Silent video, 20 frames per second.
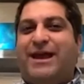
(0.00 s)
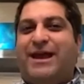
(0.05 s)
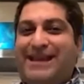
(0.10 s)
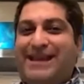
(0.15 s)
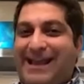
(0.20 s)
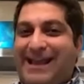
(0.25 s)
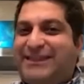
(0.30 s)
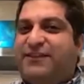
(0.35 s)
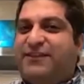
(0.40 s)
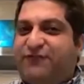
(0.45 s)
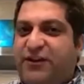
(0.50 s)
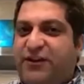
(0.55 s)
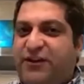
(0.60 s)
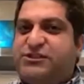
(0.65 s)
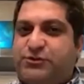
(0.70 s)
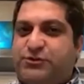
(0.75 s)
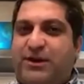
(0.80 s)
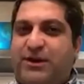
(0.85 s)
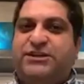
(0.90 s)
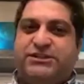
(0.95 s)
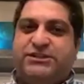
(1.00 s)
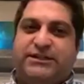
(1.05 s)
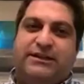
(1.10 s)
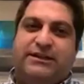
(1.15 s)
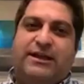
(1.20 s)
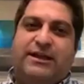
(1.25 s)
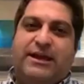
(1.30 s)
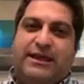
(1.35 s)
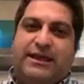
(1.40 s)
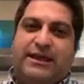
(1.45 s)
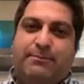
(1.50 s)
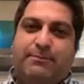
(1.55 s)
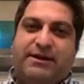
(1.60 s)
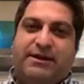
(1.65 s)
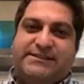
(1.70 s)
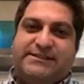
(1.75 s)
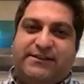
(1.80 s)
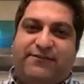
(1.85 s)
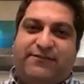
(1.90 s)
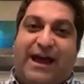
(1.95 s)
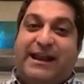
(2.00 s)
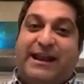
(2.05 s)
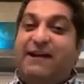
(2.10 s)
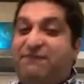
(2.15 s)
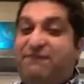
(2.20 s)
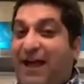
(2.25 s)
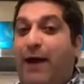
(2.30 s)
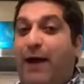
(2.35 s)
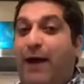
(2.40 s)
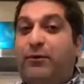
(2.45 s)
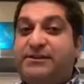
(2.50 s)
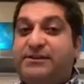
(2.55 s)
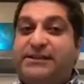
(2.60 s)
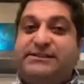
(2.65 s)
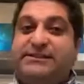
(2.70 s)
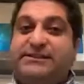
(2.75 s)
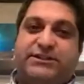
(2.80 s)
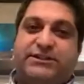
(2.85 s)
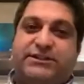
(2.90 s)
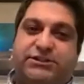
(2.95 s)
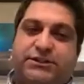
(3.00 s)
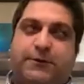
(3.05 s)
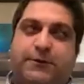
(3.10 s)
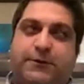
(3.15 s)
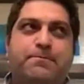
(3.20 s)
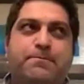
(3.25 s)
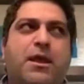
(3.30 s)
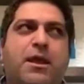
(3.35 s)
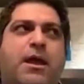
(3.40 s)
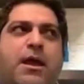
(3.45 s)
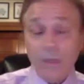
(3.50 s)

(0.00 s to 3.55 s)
and I get the frustration he must have had if that was his issue.